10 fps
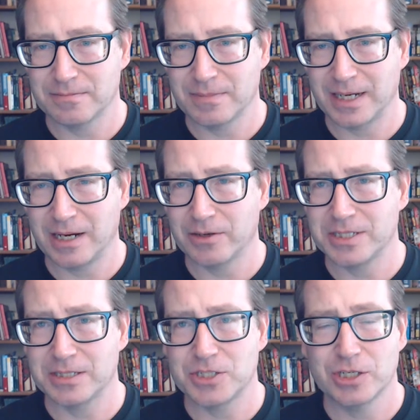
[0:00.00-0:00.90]

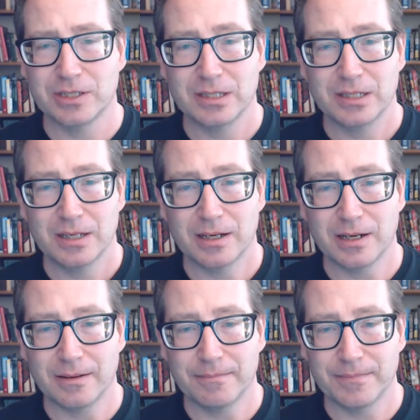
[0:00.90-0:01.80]
MyHeritage,
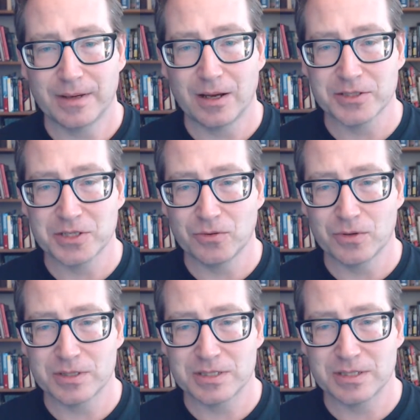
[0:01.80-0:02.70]
also
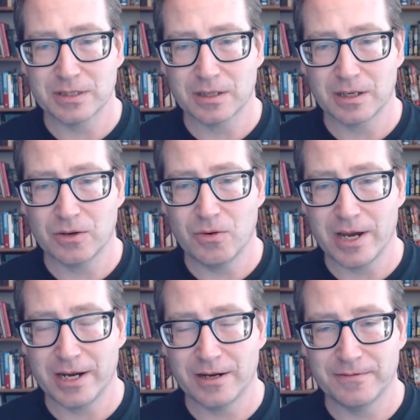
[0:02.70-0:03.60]
was
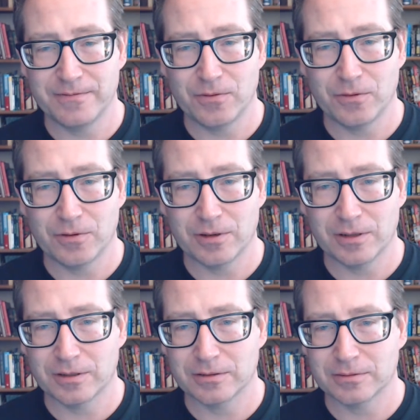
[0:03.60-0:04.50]
acquired
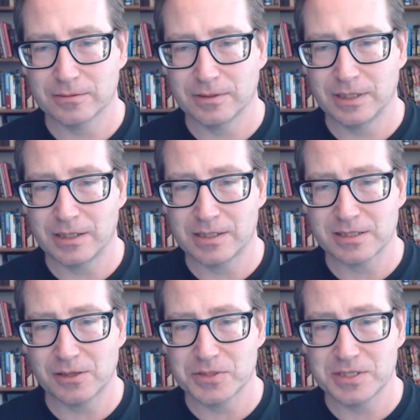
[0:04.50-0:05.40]
for an
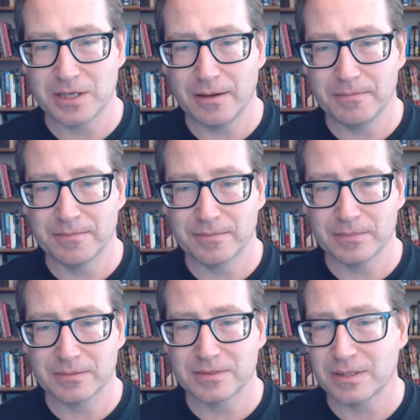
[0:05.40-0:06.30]
undisclosed sum,
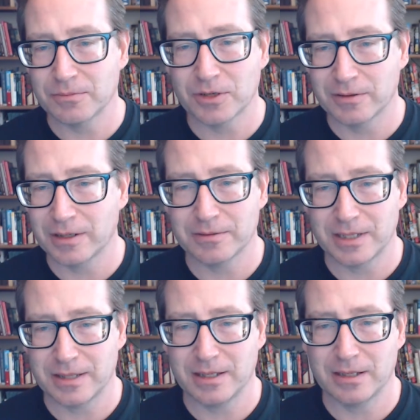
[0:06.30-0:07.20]
somewhere around,
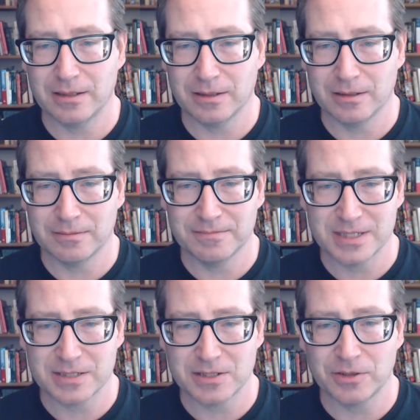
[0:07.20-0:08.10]
I think,
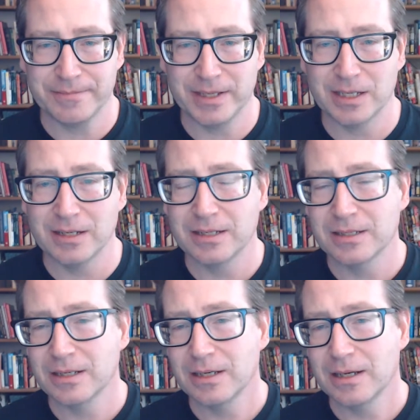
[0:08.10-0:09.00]
600 million
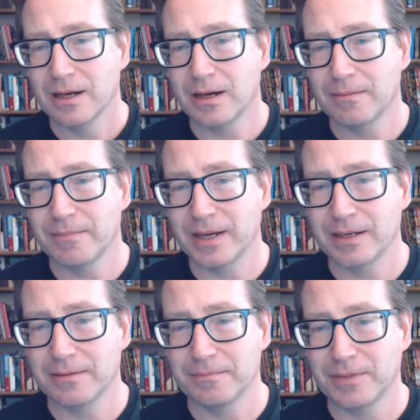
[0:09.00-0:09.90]
by
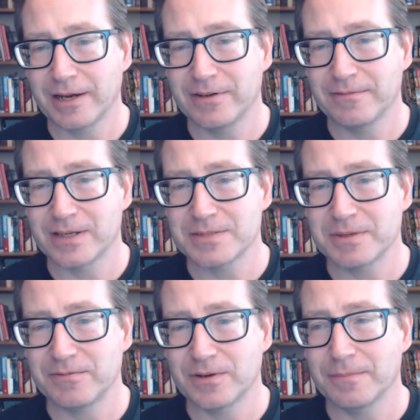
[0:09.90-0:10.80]
a private
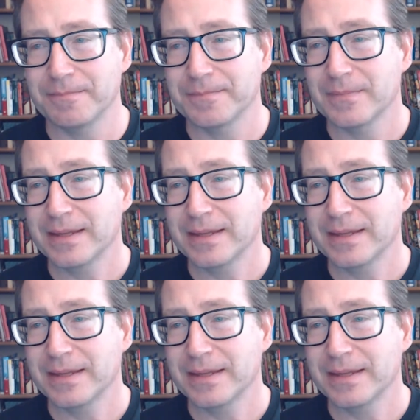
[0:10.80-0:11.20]
investment firm.